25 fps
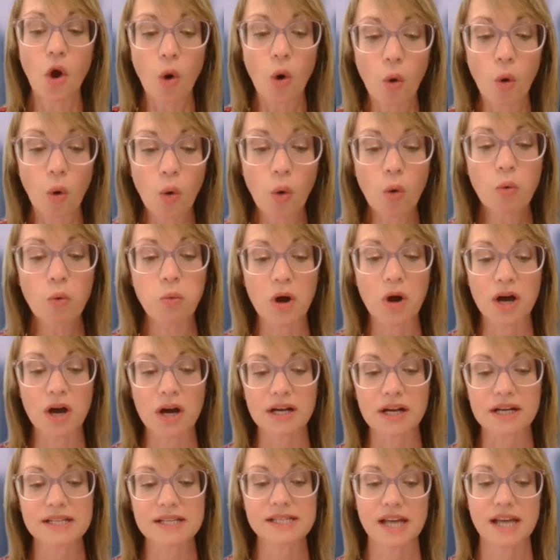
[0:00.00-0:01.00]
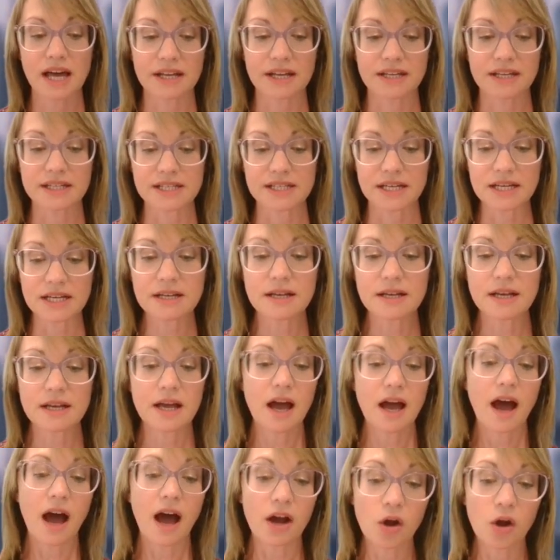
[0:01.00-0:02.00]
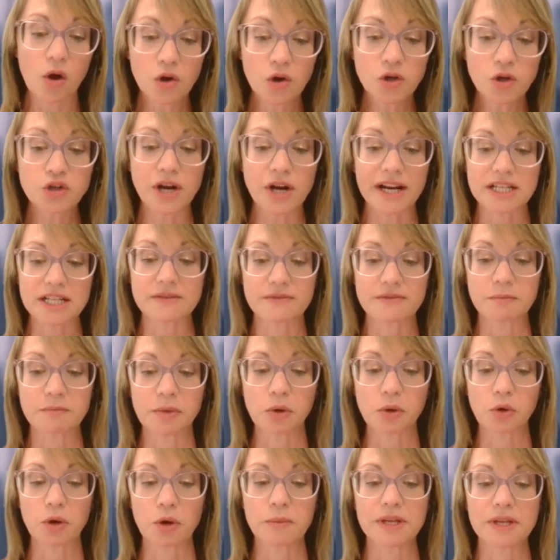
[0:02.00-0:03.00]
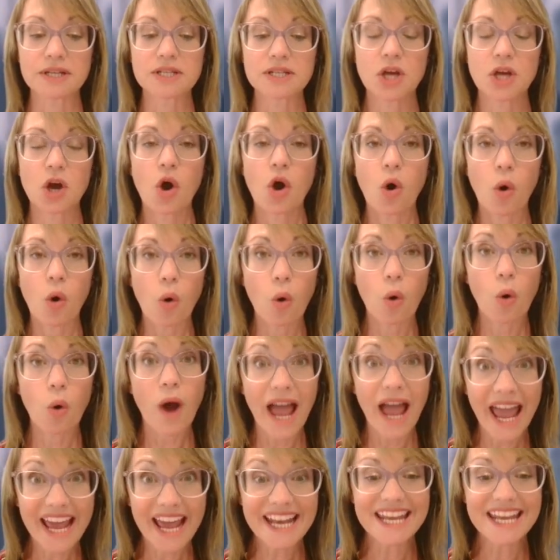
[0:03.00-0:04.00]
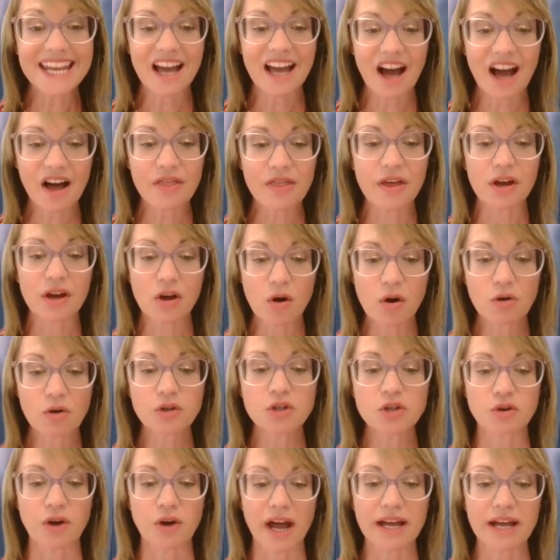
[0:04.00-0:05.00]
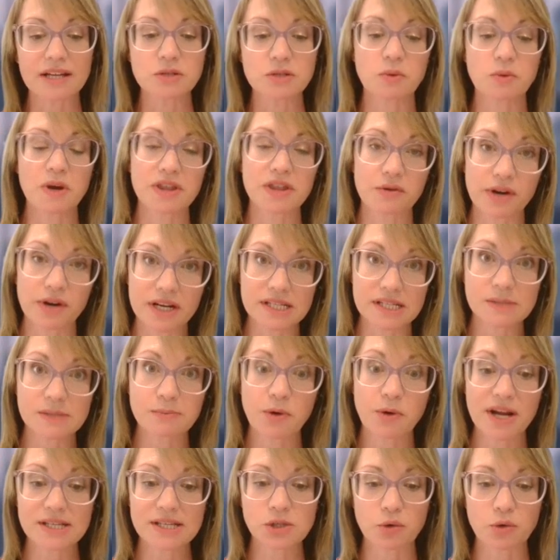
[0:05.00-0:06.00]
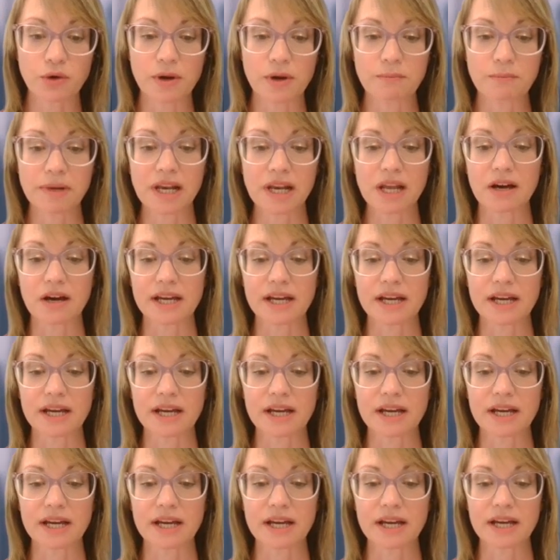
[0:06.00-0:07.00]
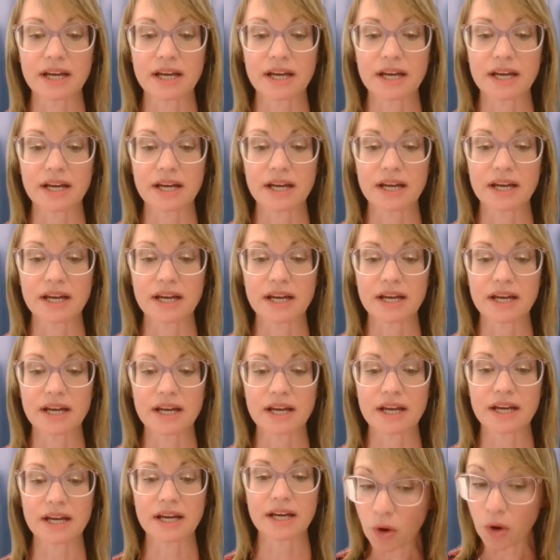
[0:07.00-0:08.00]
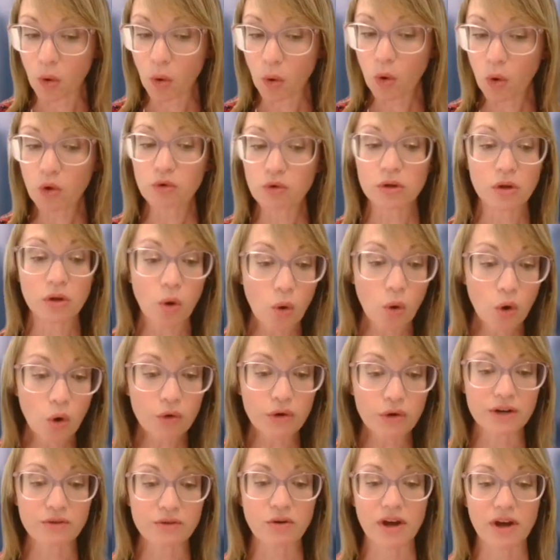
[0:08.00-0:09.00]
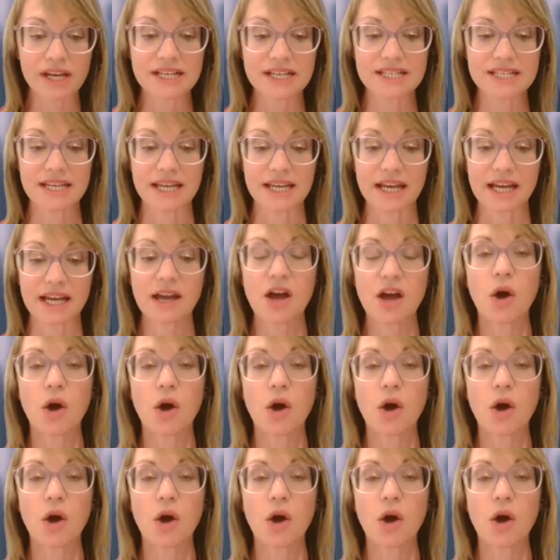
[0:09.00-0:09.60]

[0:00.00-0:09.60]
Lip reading: or works under a contract of employment or any other contract, whether expressed or implied, whether oral or in writing,